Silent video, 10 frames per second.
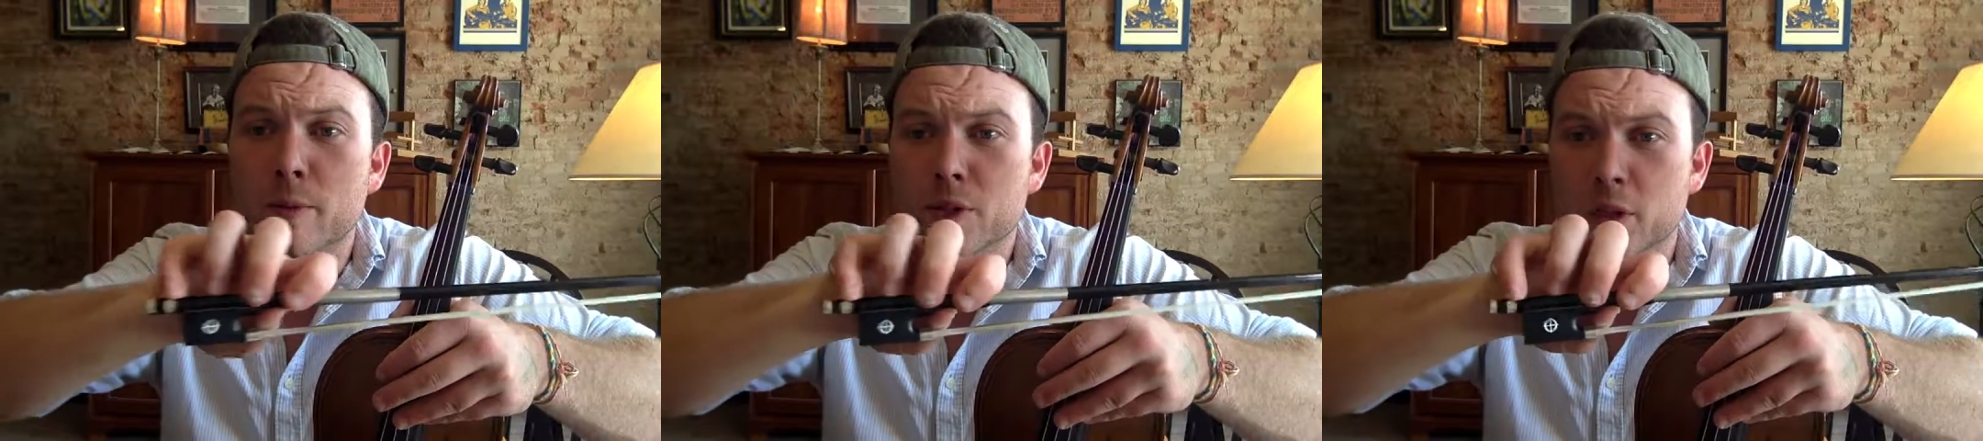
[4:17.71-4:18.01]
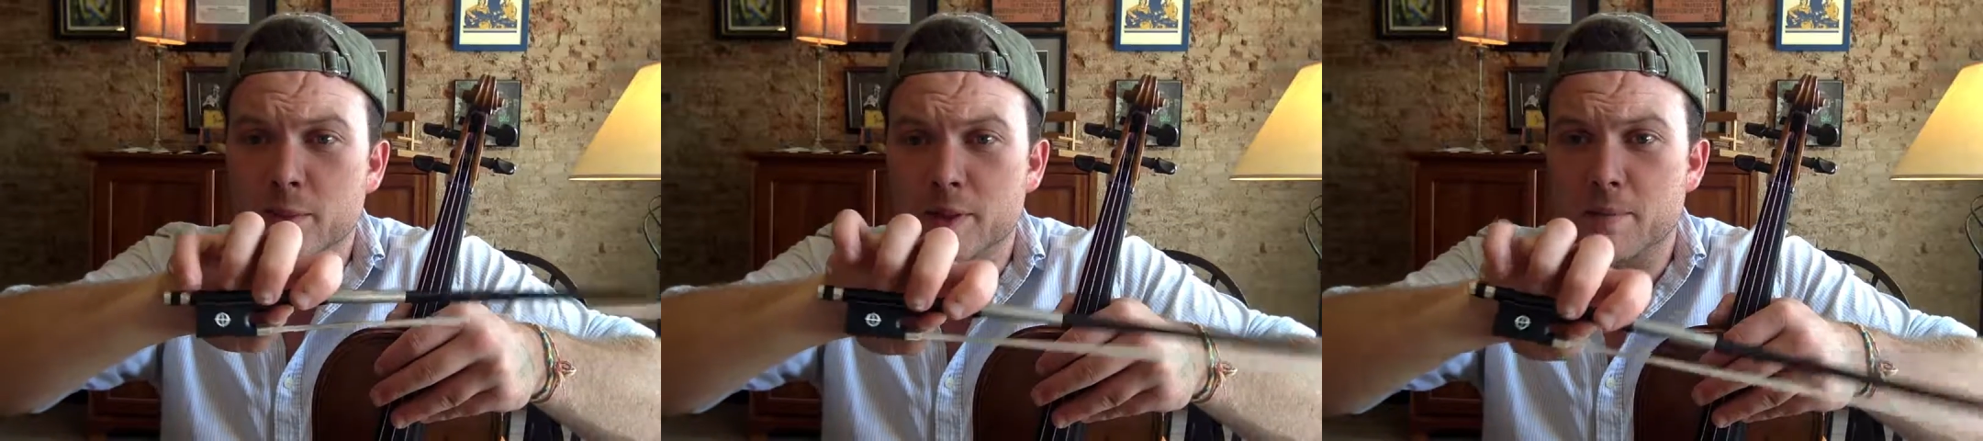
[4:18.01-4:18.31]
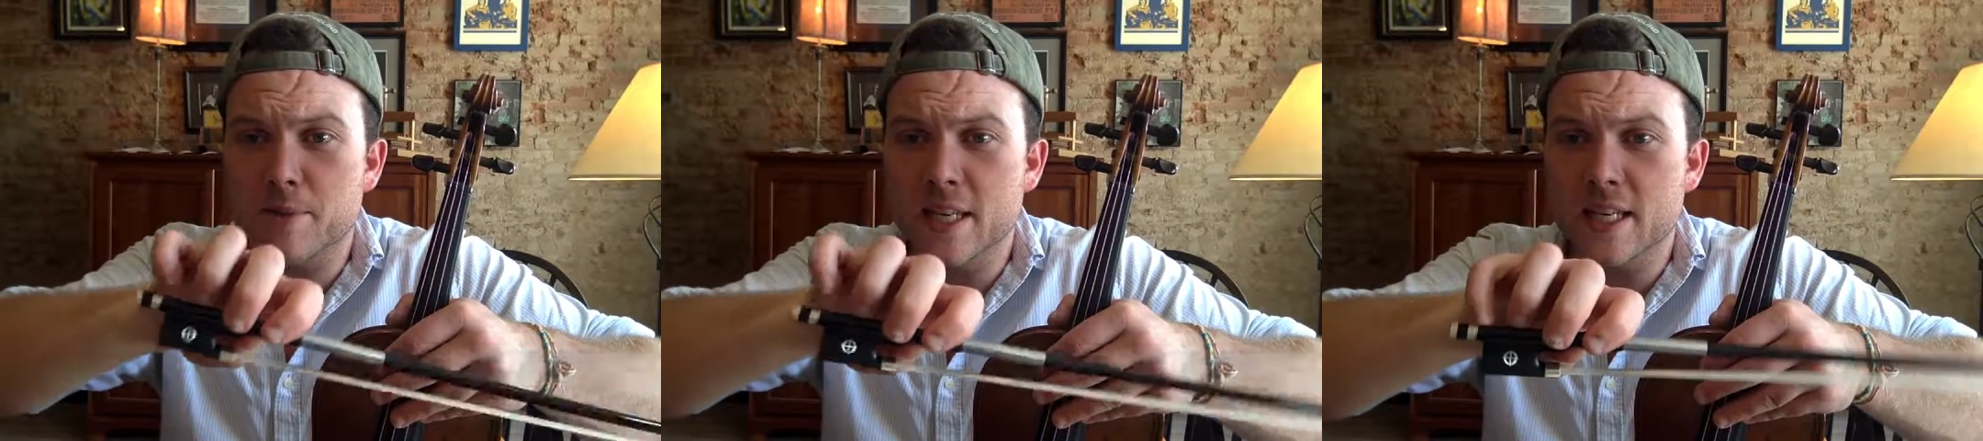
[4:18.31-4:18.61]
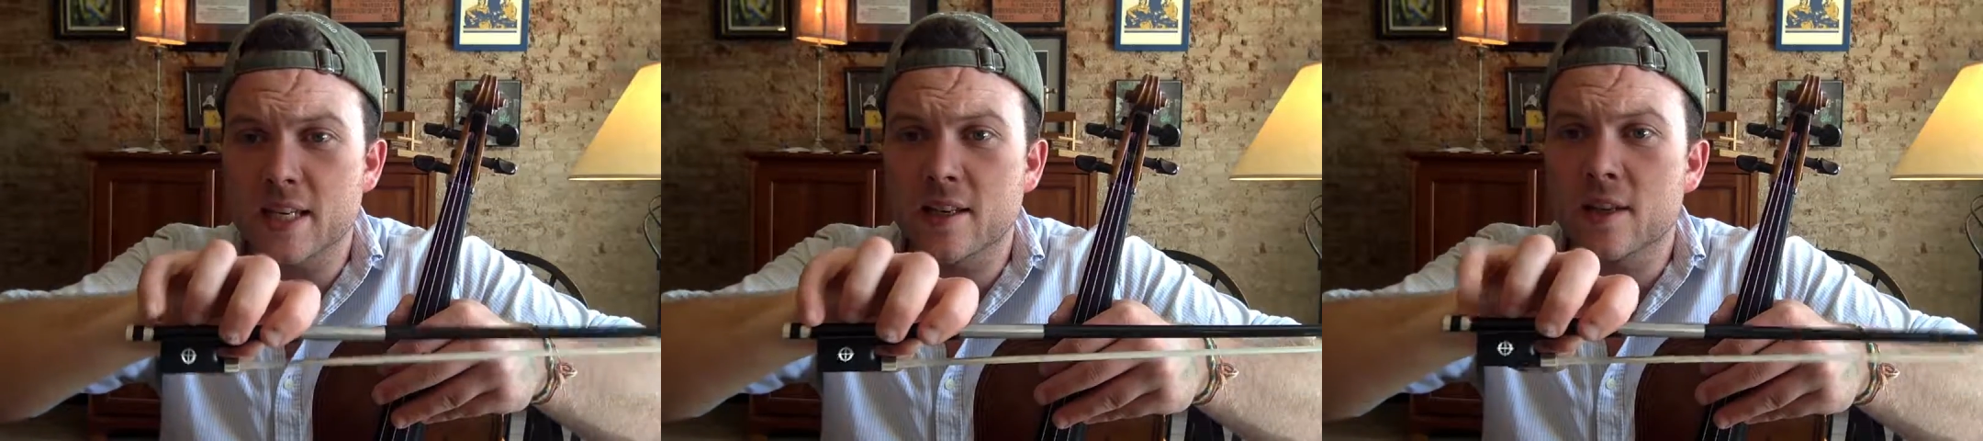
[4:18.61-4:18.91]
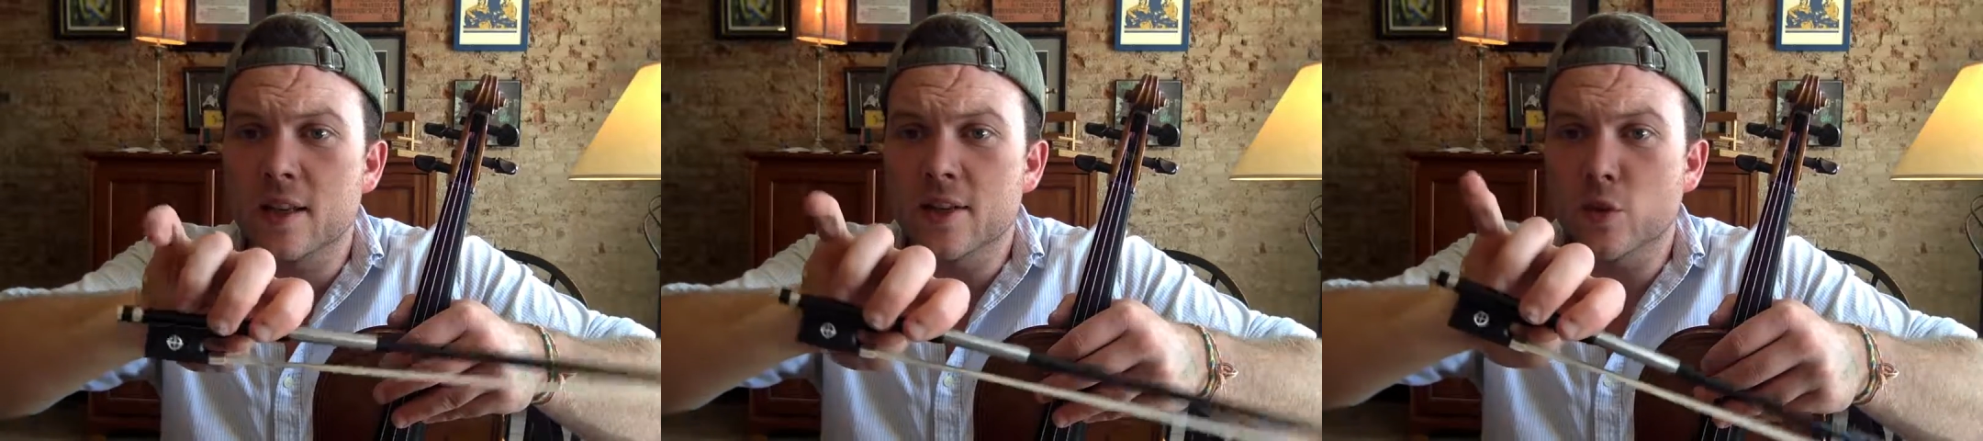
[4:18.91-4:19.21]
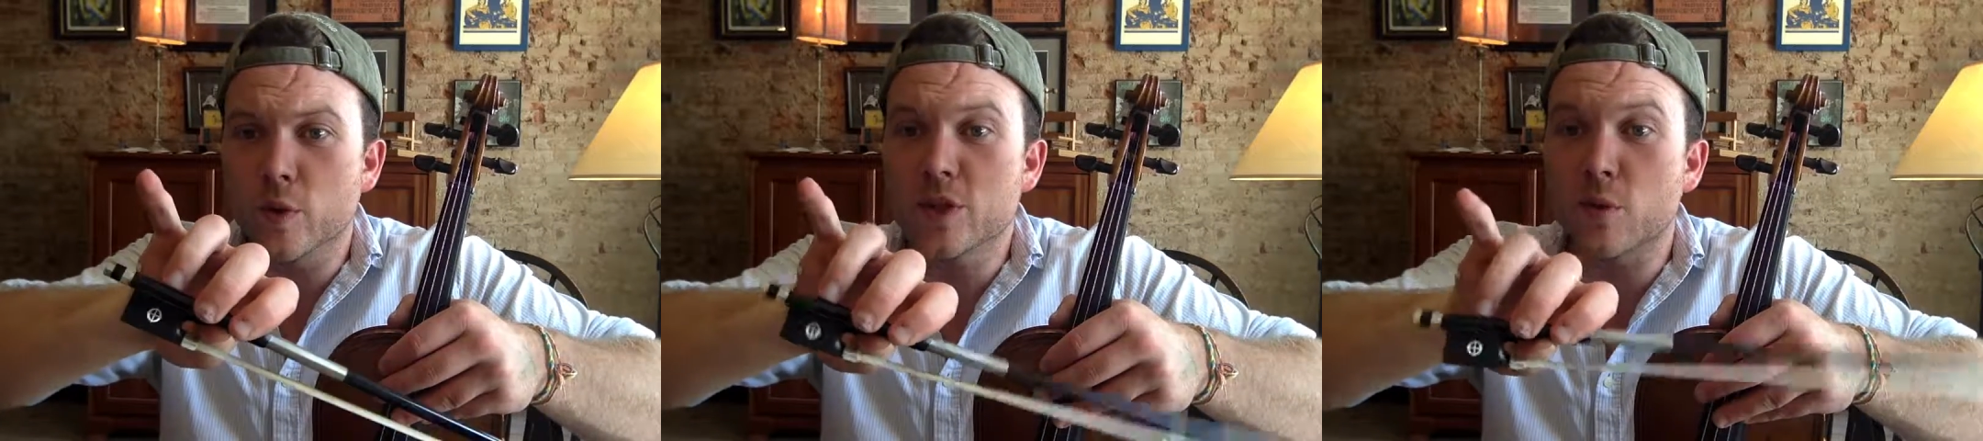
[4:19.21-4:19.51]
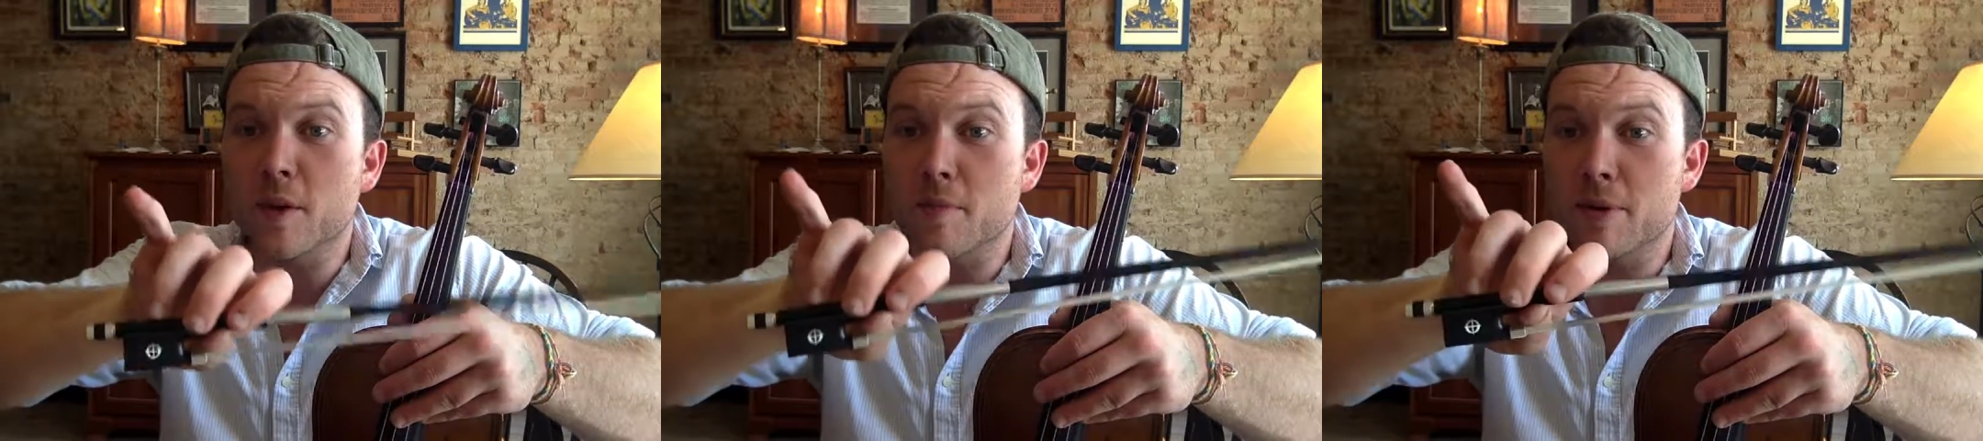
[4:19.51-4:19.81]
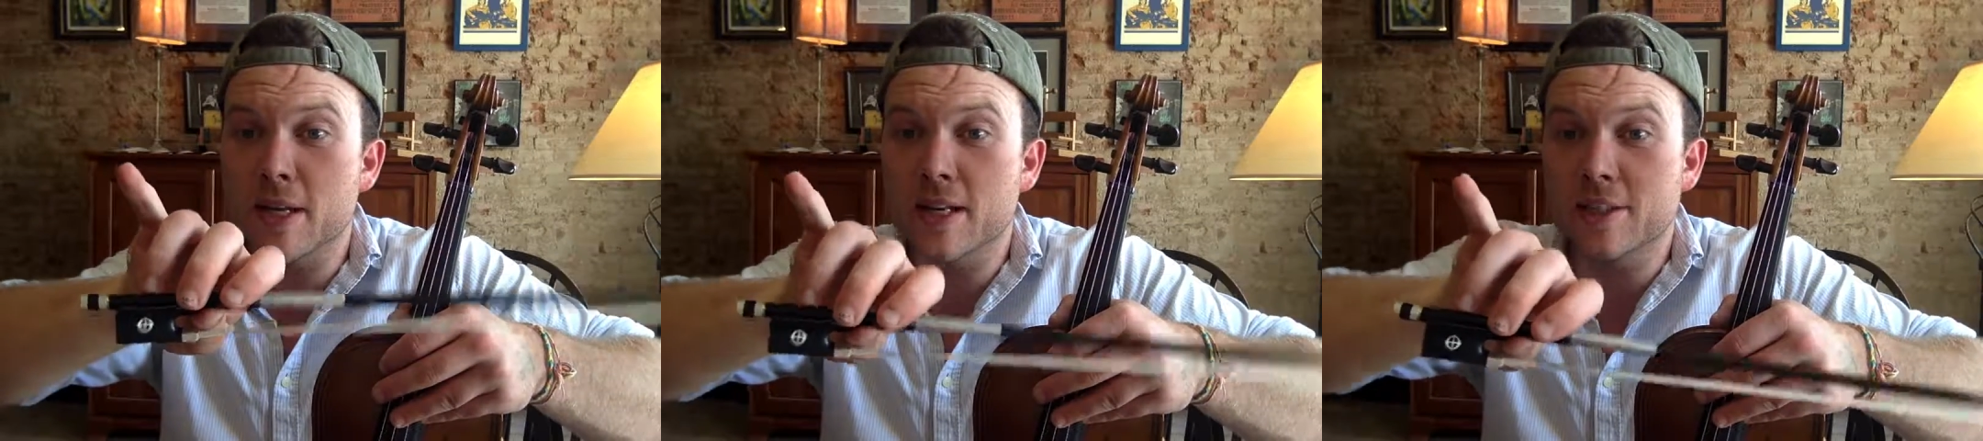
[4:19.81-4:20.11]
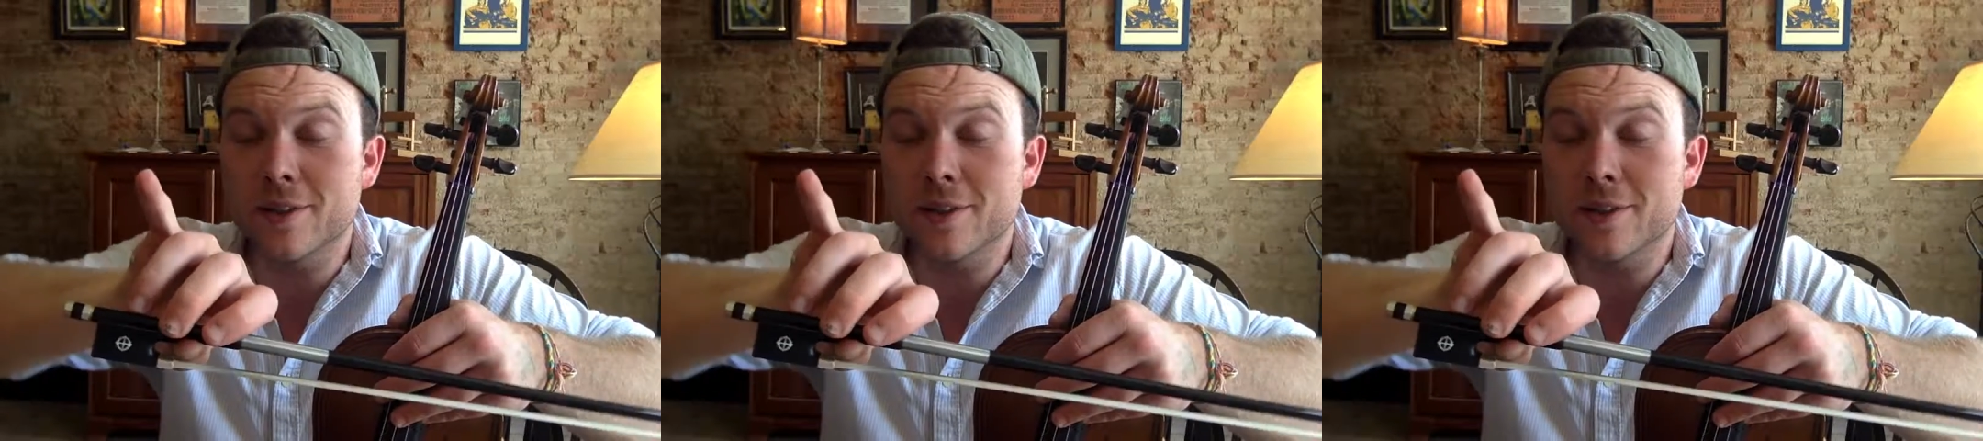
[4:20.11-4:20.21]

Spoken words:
We talked about the pinky, the reason why the pinky's here.